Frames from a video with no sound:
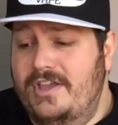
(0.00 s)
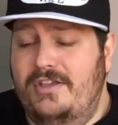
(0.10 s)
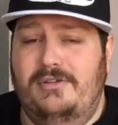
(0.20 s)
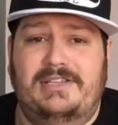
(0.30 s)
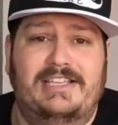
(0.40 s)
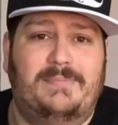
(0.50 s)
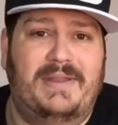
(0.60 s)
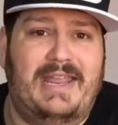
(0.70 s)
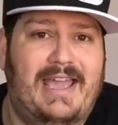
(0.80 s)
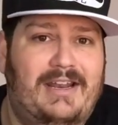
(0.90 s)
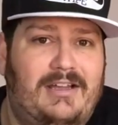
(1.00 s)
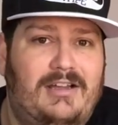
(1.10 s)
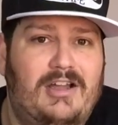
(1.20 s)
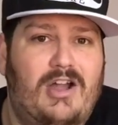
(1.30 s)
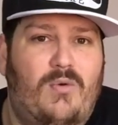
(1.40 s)
You taste banana
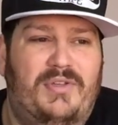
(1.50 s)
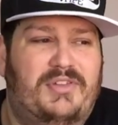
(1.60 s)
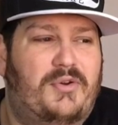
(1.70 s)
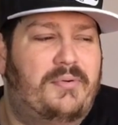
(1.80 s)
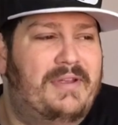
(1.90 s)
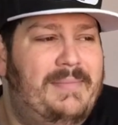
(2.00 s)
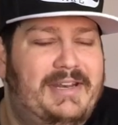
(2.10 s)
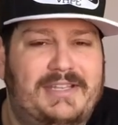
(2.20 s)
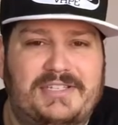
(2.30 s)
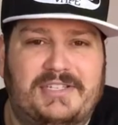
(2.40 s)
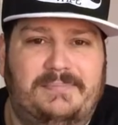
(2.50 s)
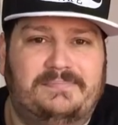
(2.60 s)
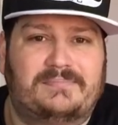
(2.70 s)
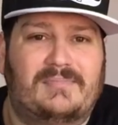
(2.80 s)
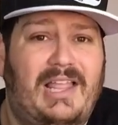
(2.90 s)
with creaminess.
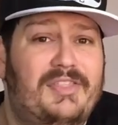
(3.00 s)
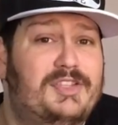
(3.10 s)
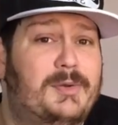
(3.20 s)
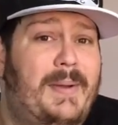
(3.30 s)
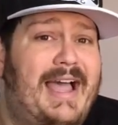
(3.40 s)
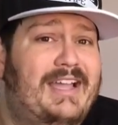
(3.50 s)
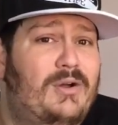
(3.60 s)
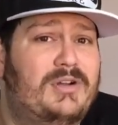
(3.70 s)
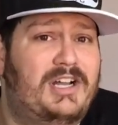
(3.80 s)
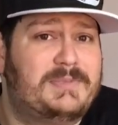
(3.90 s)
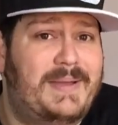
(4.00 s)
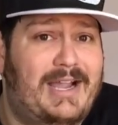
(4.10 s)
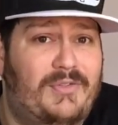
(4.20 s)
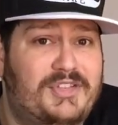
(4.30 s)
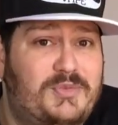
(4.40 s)
The tobacco cuts back
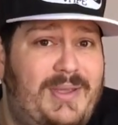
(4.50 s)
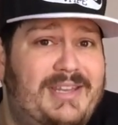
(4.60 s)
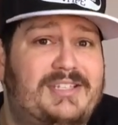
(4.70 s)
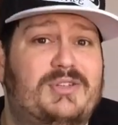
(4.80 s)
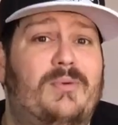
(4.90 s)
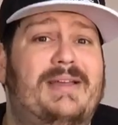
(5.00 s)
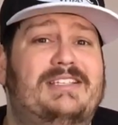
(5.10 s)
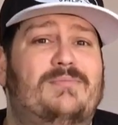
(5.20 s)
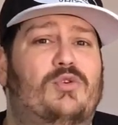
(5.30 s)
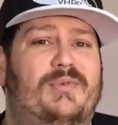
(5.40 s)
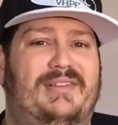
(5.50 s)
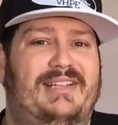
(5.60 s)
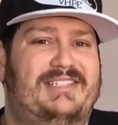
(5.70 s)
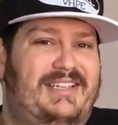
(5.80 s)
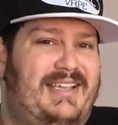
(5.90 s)
on the sweetness, so it makes it more
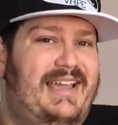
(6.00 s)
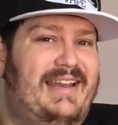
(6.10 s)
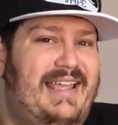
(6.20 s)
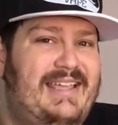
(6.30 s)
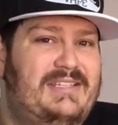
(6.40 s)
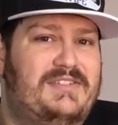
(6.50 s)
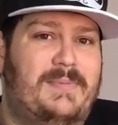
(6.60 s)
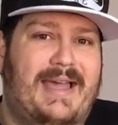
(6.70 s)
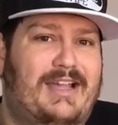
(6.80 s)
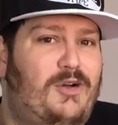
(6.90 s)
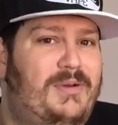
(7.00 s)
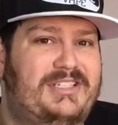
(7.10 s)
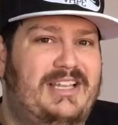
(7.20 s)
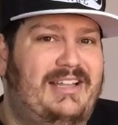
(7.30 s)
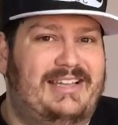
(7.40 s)
realistic. You get a hint of tobacco, but it's
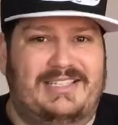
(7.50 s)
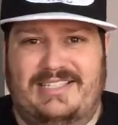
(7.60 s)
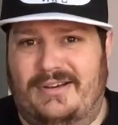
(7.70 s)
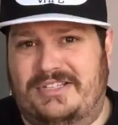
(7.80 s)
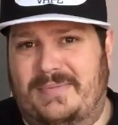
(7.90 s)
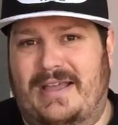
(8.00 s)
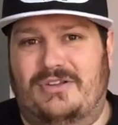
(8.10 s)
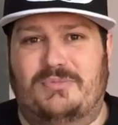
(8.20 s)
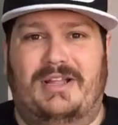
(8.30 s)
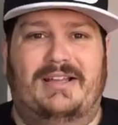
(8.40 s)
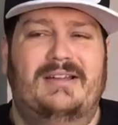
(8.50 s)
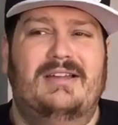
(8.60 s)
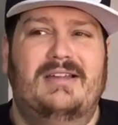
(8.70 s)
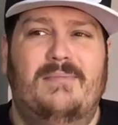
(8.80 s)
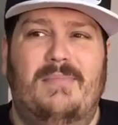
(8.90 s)
not like a cigarette tobacco. It's more like
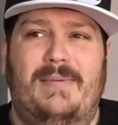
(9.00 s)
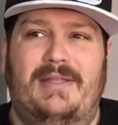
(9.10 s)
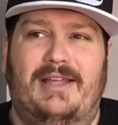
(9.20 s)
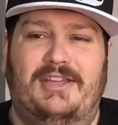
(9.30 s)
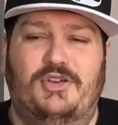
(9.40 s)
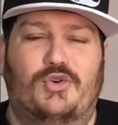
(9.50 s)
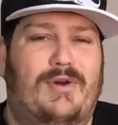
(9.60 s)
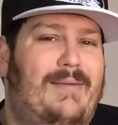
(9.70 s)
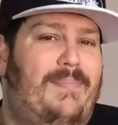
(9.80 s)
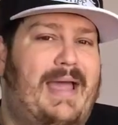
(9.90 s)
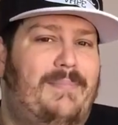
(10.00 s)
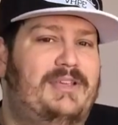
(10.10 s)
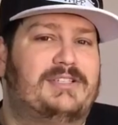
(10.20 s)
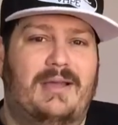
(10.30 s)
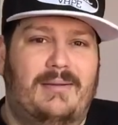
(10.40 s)
maybe like your
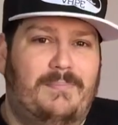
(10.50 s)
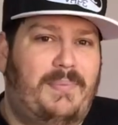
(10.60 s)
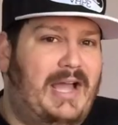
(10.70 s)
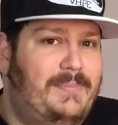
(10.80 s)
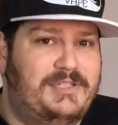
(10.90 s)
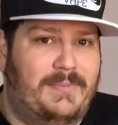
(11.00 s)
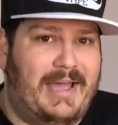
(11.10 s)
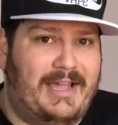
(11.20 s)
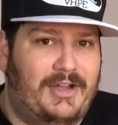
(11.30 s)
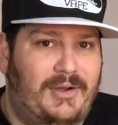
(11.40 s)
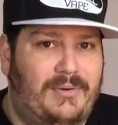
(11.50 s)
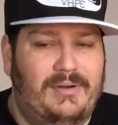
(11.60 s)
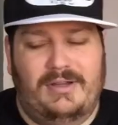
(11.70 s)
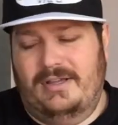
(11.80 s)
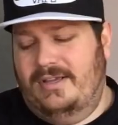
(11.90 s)
grandpappy's pipe tobacco.
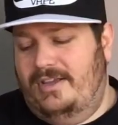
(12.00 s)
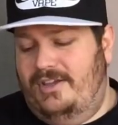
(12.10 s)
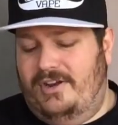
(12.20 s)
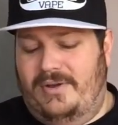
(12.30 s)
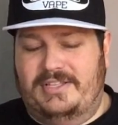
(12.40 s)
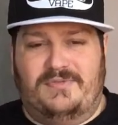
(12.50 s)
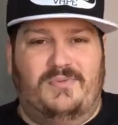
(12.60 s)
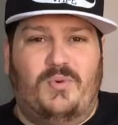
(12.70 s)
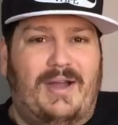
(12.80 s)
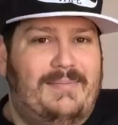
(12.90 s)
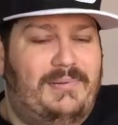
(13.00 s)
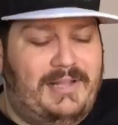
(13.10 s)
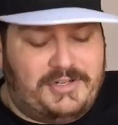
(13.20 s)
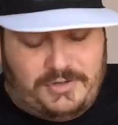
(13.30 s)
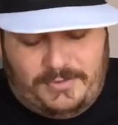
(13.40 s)
You know, it's quite
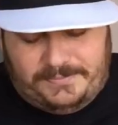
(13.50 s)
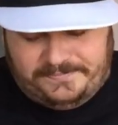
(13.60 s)
pleasurable.